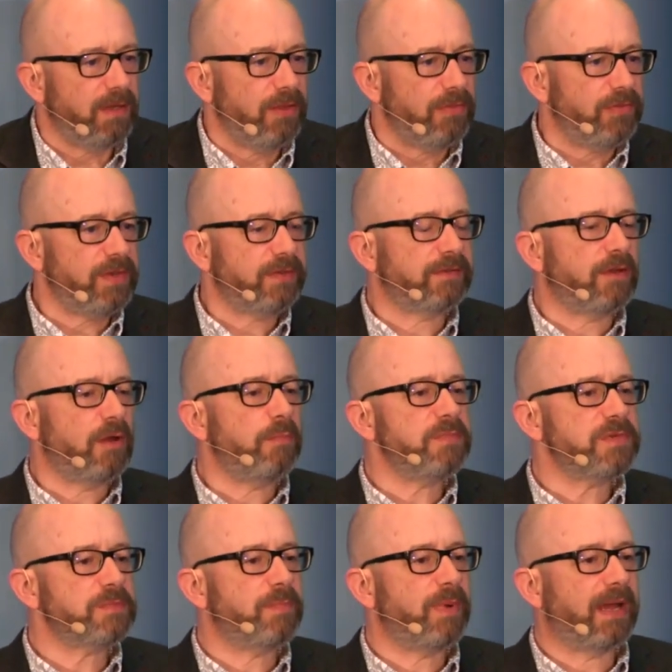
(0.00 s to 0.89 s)
this
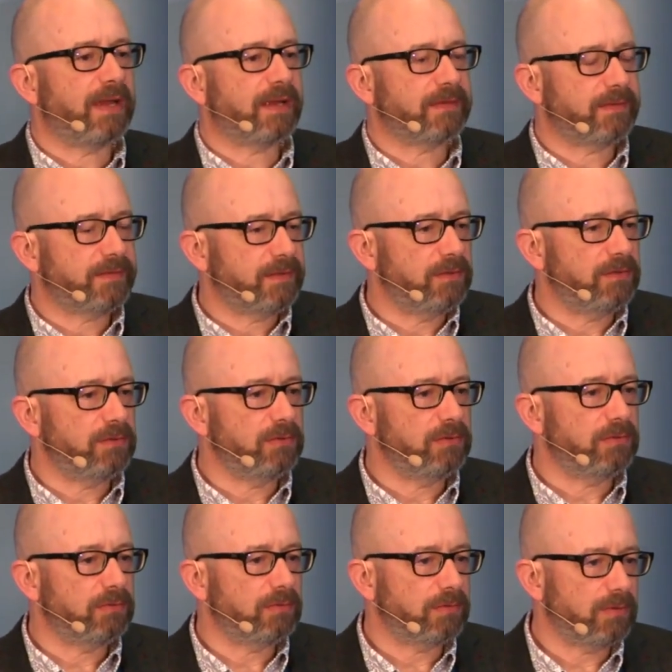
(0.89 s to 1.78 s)
comes back
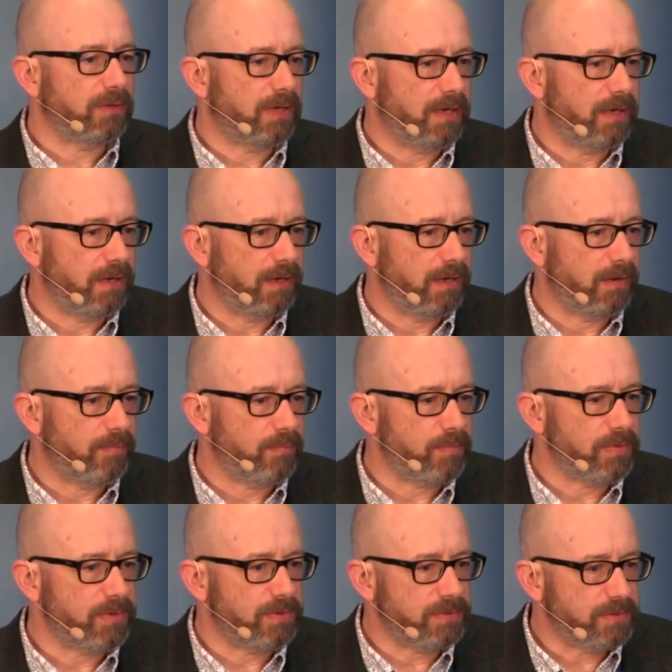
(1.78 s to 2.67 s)
to uh,
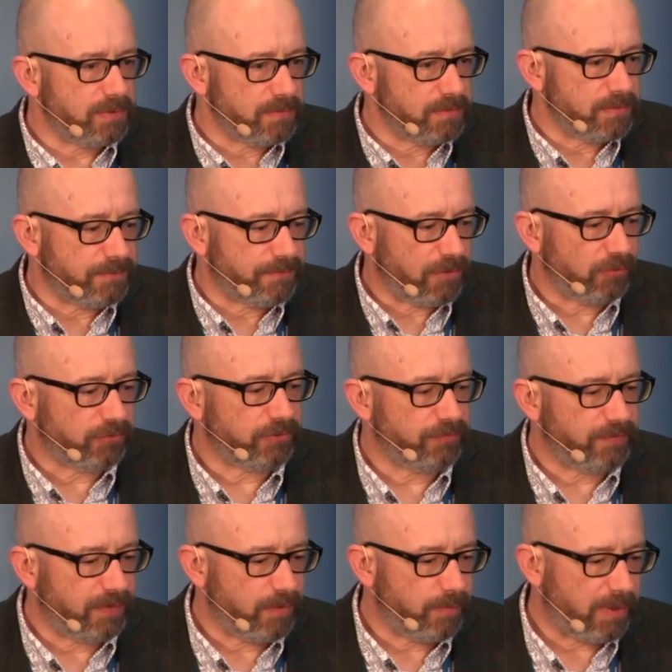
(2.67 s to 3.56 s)
the, the
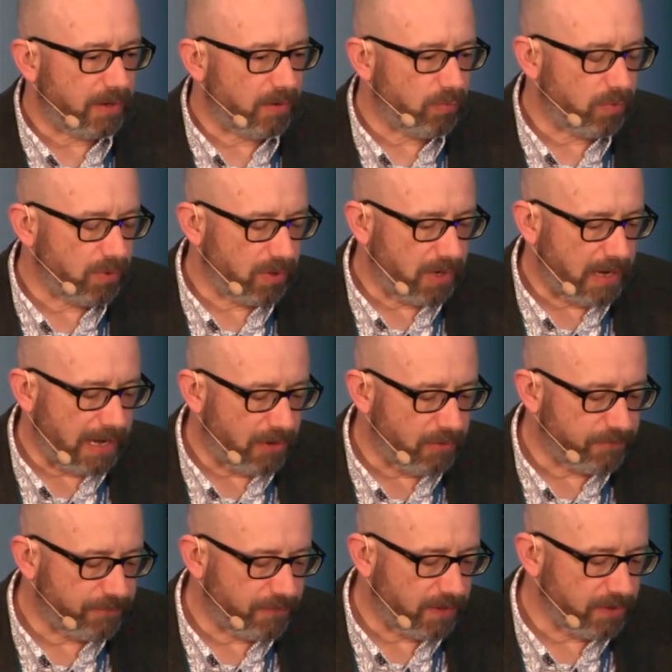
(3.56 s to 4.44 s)
philosophy about
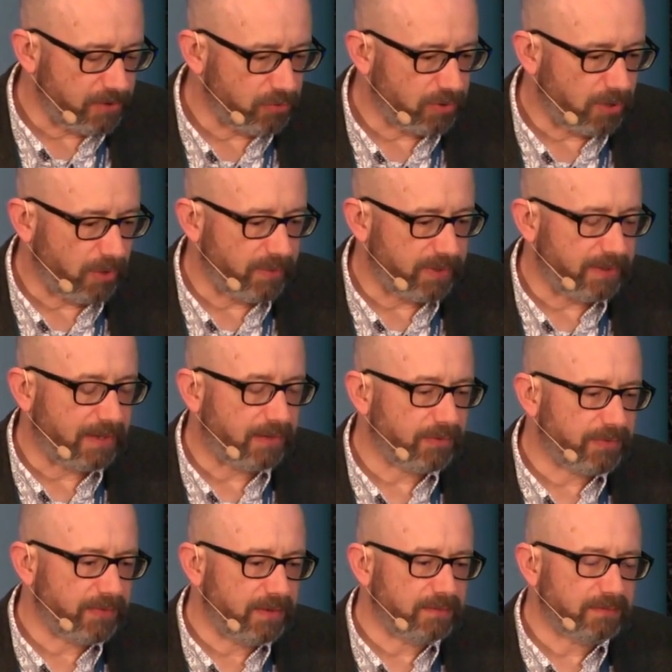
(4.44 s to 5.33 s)
how far you're going. Now,
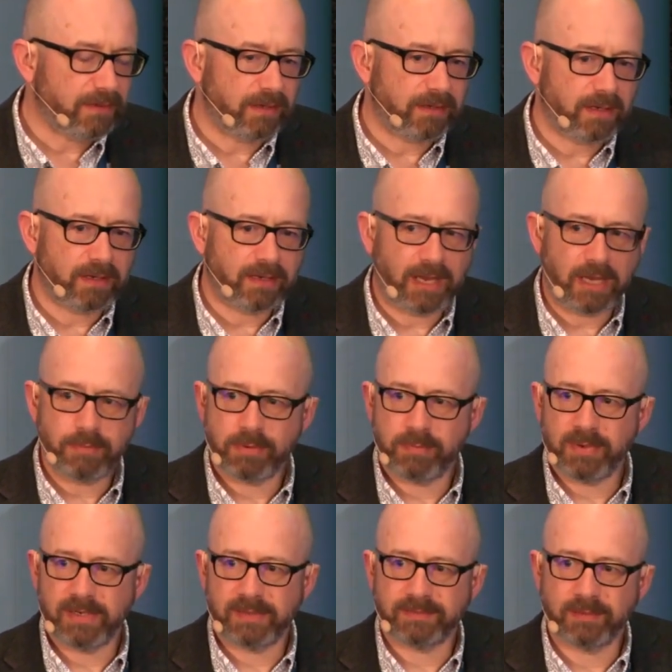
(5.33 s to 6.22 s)
things like a
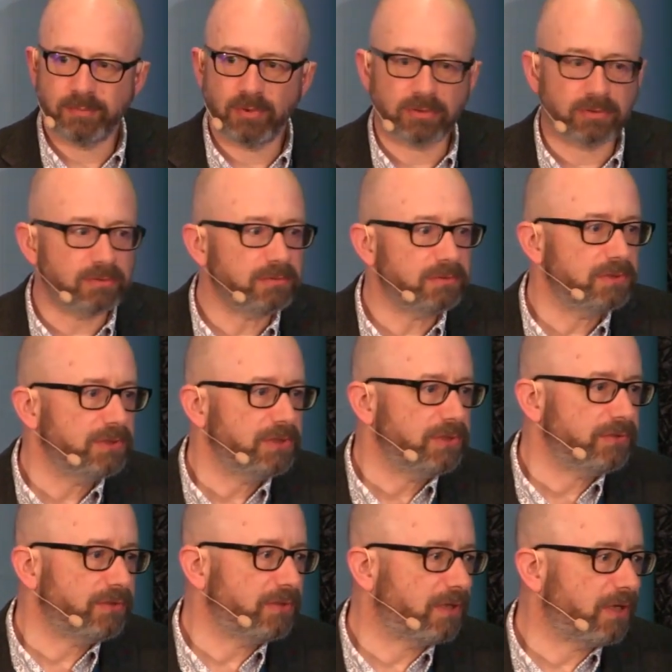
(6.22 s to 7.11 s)
capability model
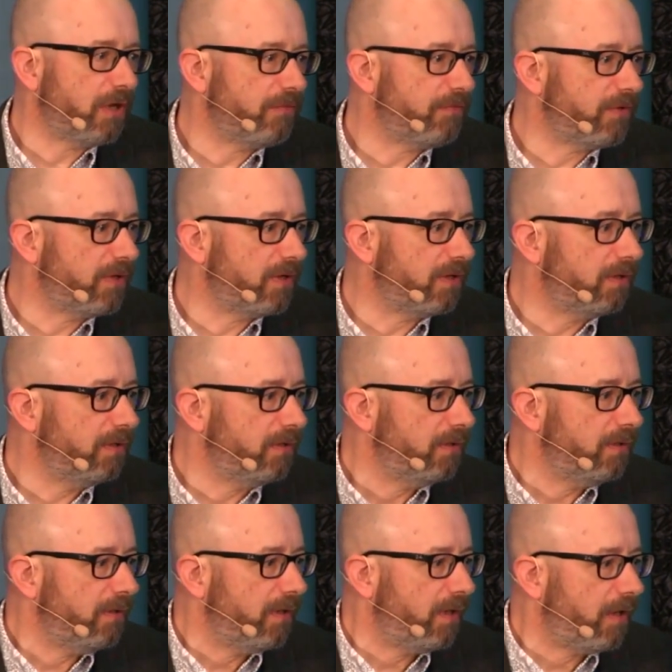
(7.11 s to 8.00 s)
that cover
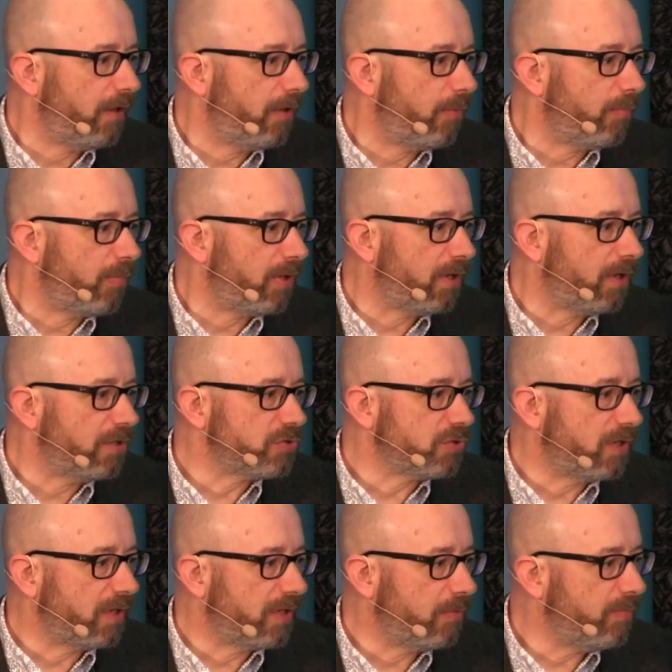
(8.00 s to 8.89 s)
um, a
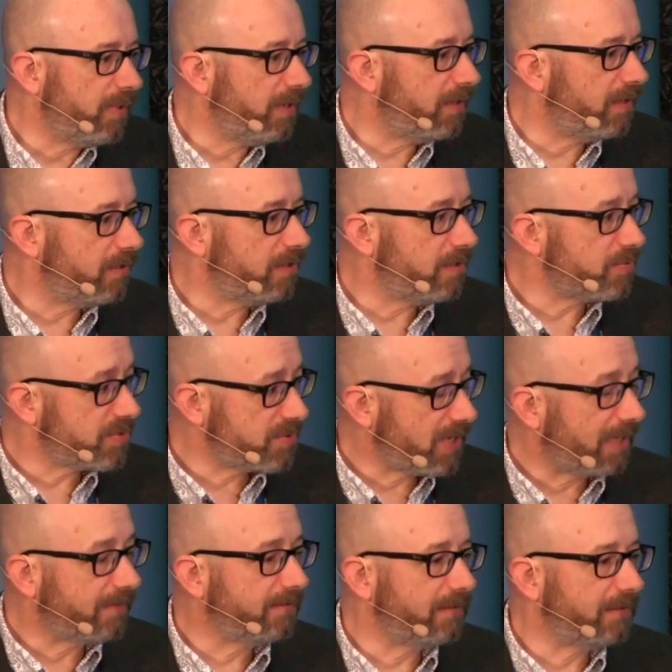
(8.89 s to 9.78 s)
larger can be at an
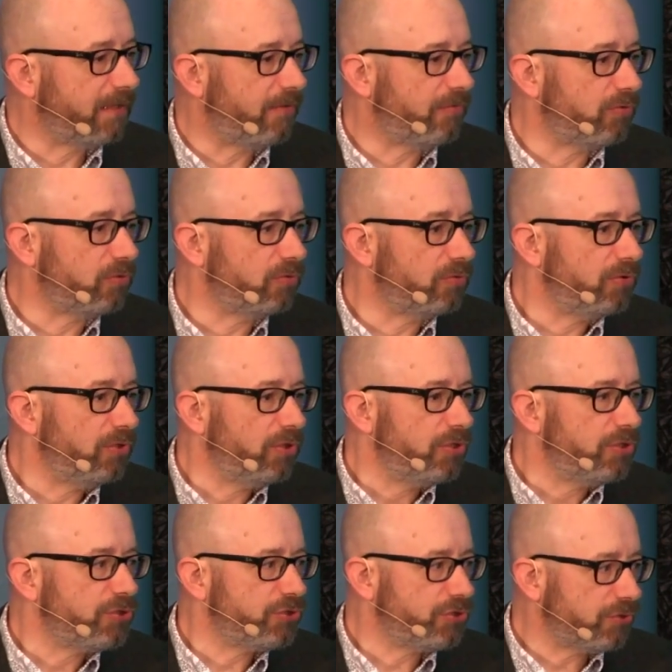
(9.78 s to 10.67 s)
abstracted level
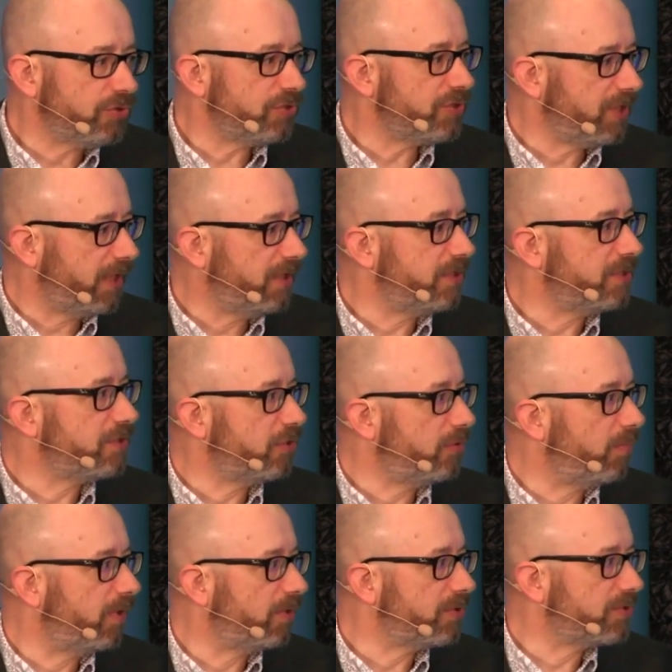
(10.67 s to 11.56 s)
shouldn't change too
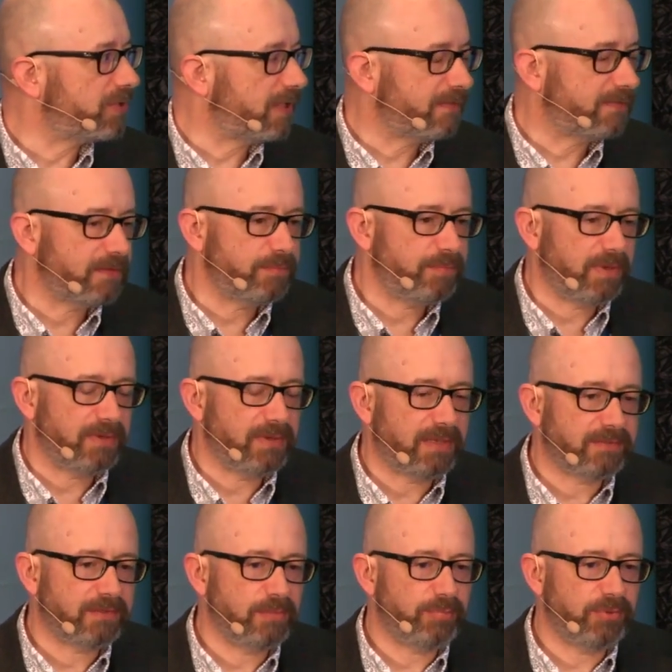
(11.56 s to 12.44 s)
much. That's the
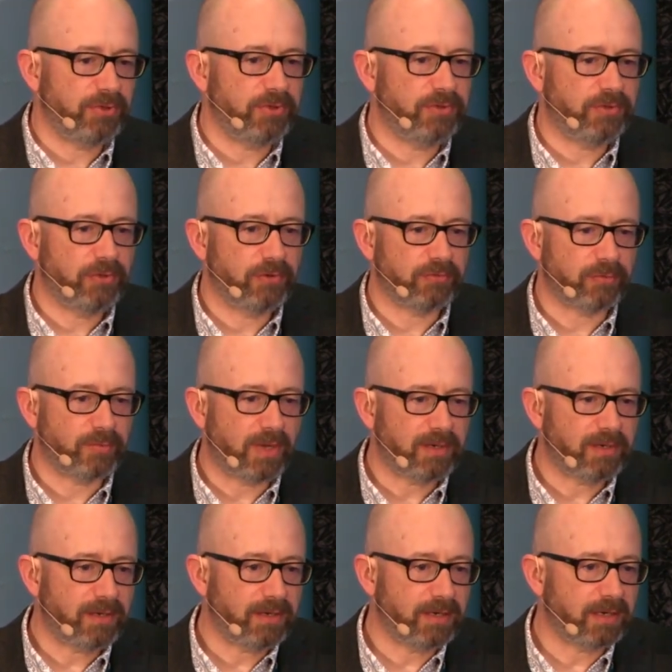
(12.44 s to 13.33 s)
that's the beauty of them.
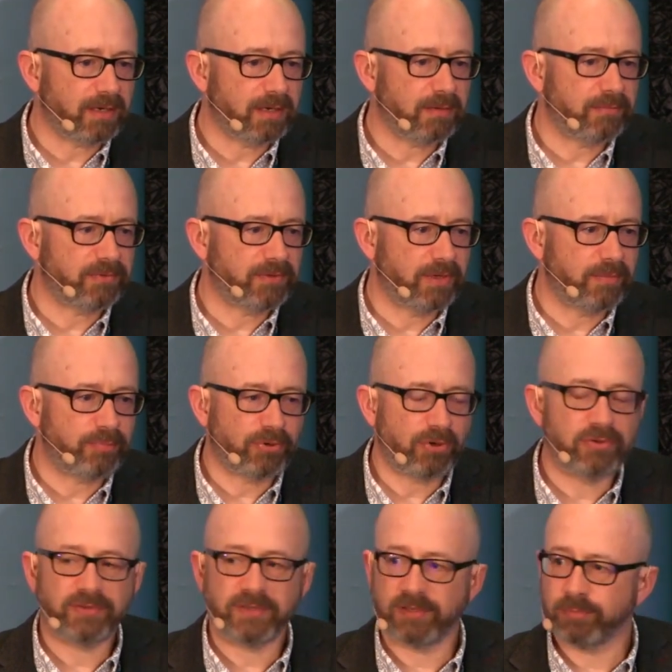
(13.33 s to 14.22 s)
Unlike say
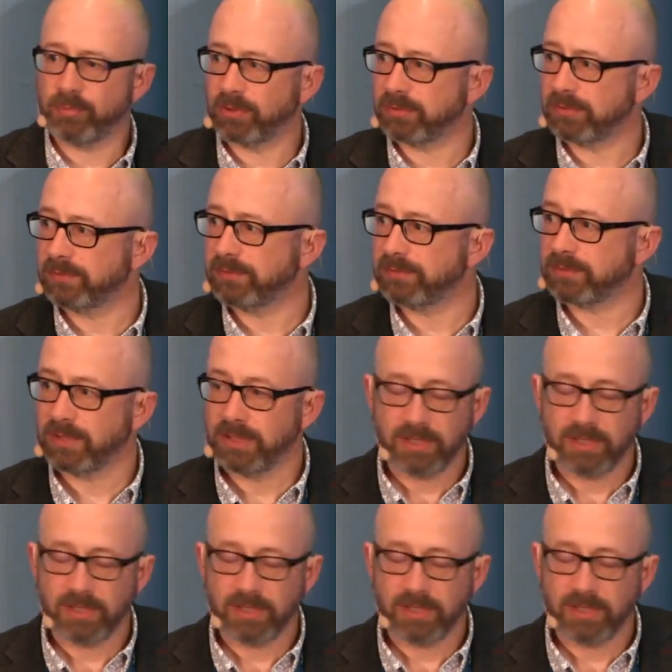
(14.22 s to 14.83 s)
process models,